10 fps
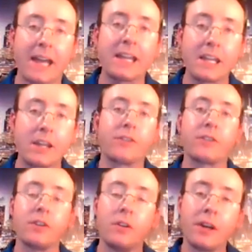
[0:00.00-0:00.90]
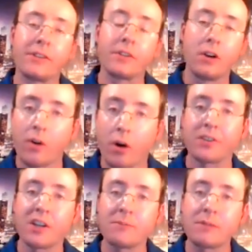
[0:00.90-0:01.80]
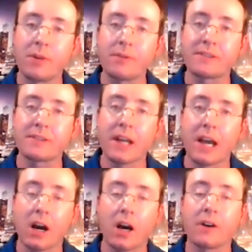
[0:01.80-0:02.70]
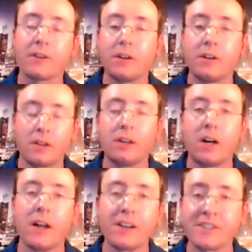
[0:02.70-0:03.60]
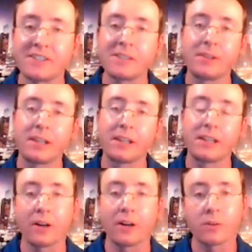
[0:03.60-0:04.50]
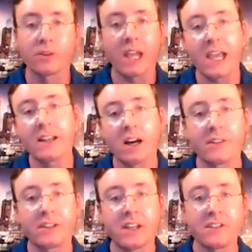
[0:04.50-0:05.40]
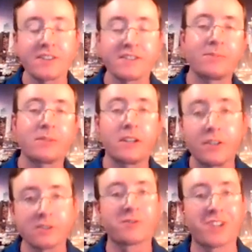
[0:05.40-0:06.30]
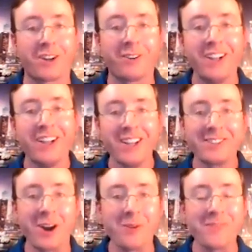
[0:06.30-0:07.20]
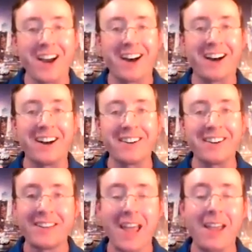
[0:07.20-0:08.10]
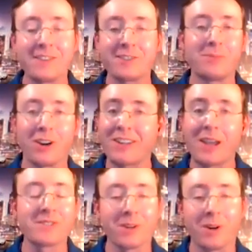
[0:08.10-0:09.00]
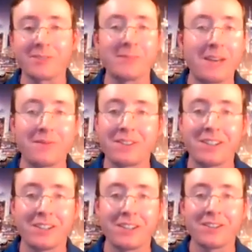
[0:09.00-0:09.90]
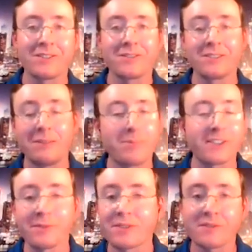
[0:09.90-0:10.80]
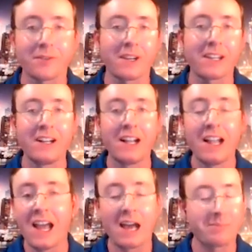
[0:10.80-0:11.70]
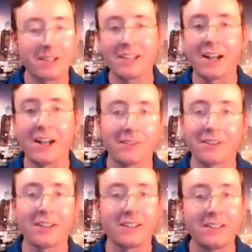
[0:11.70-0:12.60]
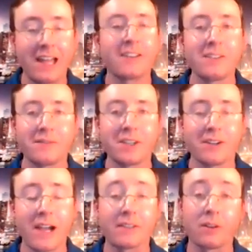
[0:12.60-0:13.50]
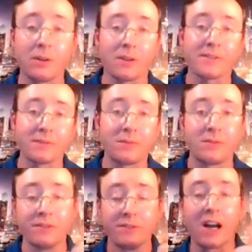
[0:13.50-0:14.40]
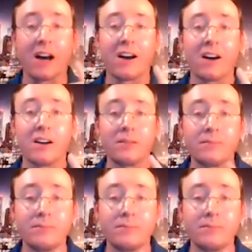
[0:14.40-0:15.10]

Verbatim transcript: that is is also going to be posted on N J C P A dot org and on the N J C P A YouTube channel. So uh, so Mark, it was awesome having you here. Best wishes for a happy, healthy end of year and an awesome uh,